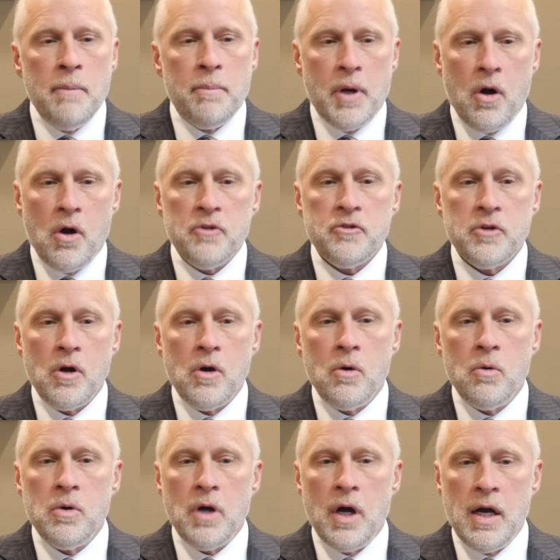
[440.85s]
but
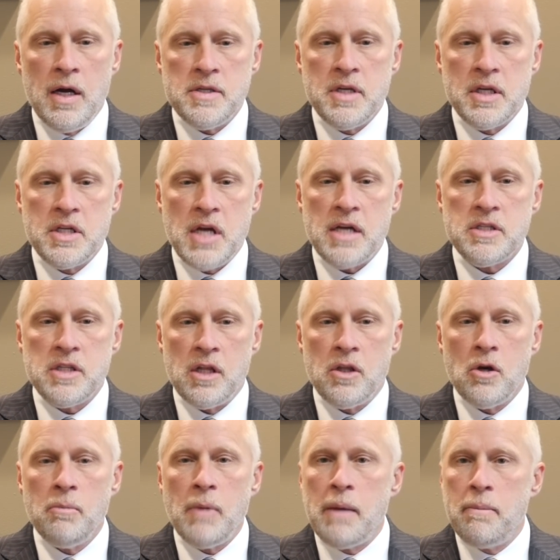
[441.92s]
also suggest that
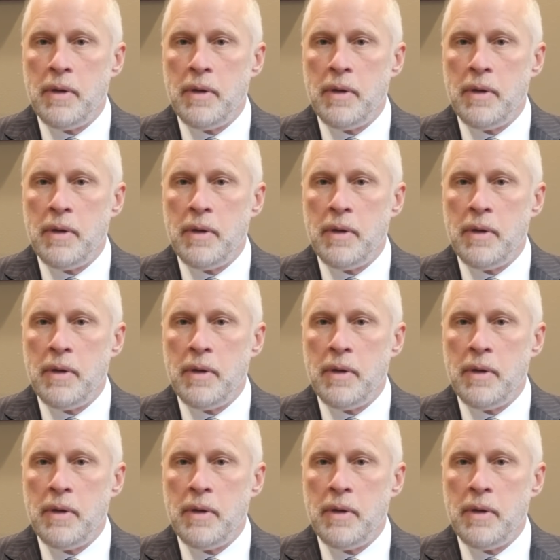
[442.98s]
there may